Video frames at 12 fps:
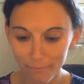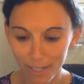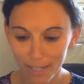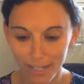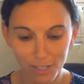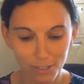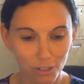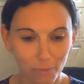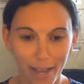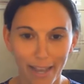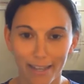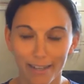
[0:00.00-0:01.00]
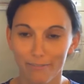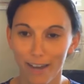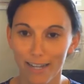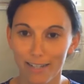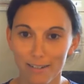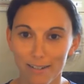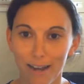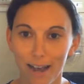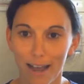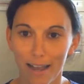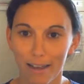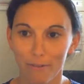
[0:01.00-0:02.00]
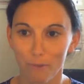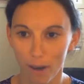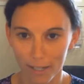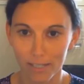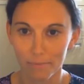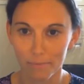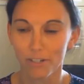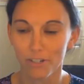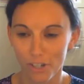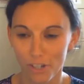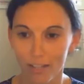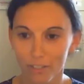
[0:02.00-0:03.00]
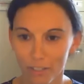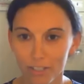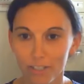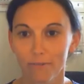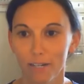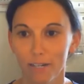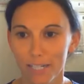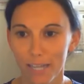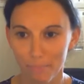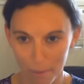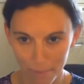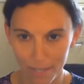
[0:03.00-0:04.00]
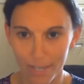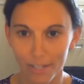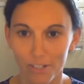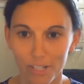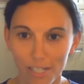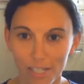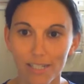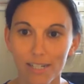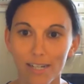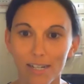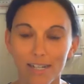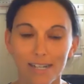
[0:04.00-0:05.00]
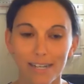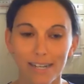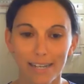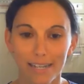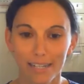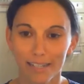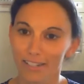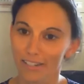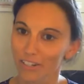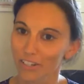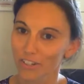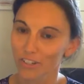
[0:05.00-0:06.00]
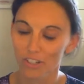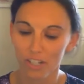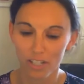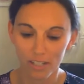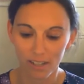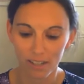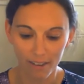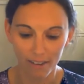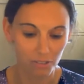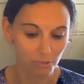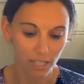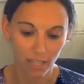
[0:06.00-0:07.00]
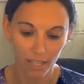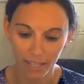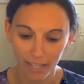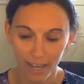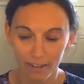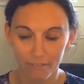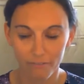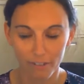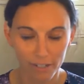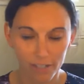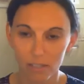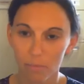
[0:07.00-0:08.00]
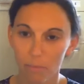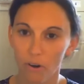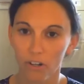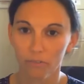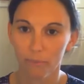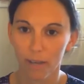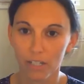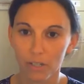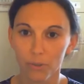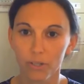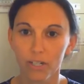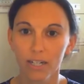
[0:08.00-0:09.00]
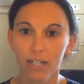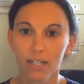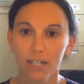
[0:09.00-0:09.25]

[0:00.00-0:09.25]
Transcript: and I told my advisor I wanted to be a geologist. I wanted to get my PhD. And she, I was really lucky, I had a very supportive mentor.